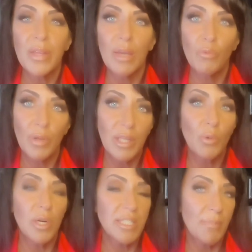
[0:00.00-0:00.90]
It really
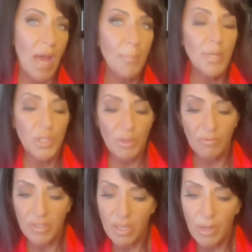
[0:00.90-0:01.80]
worked. I'm happy to do a
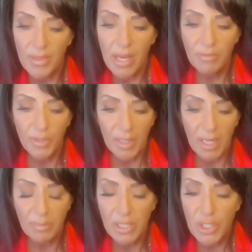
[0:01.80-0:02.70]
video on that if you'd
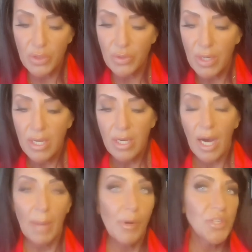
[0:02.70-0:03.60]
like me to.
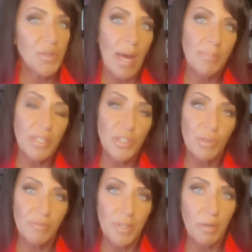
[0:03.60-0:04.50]
I'm also happy to
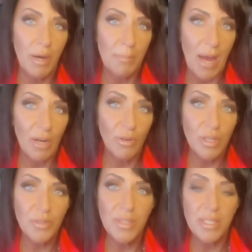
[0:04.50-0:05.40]
do a video on
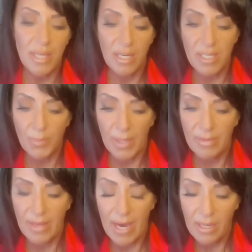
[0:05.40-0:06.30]
macros and
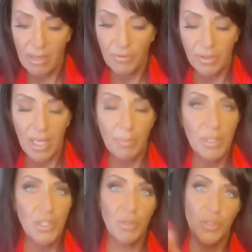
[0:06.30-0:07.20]
explain that if you'd like
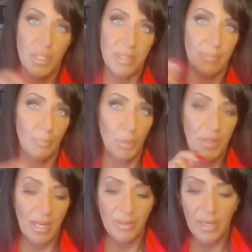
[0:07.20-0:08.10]
me to. Just put
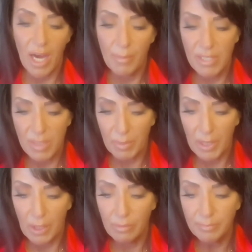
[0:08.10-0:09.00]
that in the comments
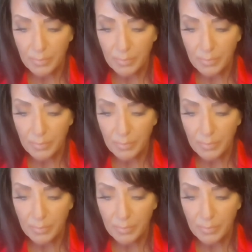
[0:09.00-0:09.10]
below.